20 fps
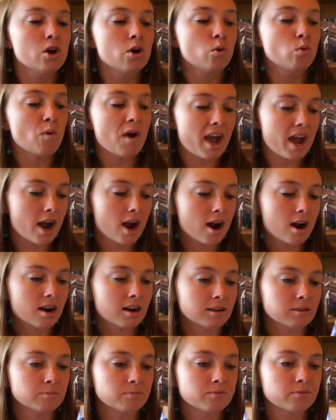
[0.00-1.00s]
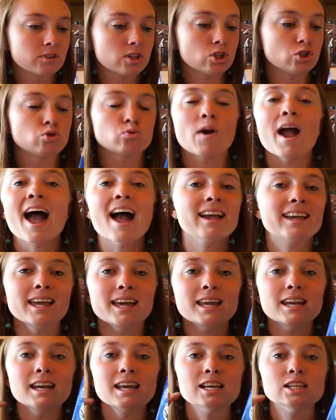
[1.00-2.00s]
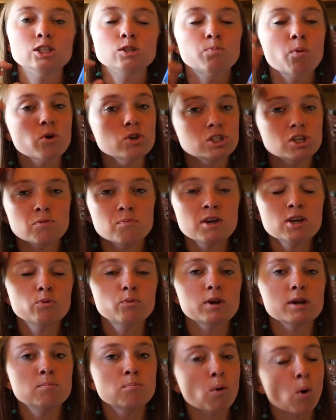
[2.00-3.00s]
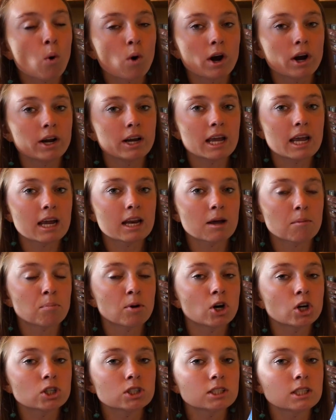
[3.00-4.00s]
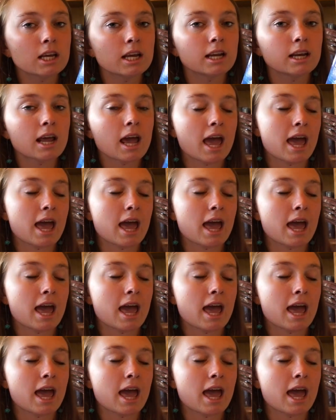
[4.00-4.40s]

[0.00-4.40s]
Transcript: where the dragon is supposed to be reborn in a person,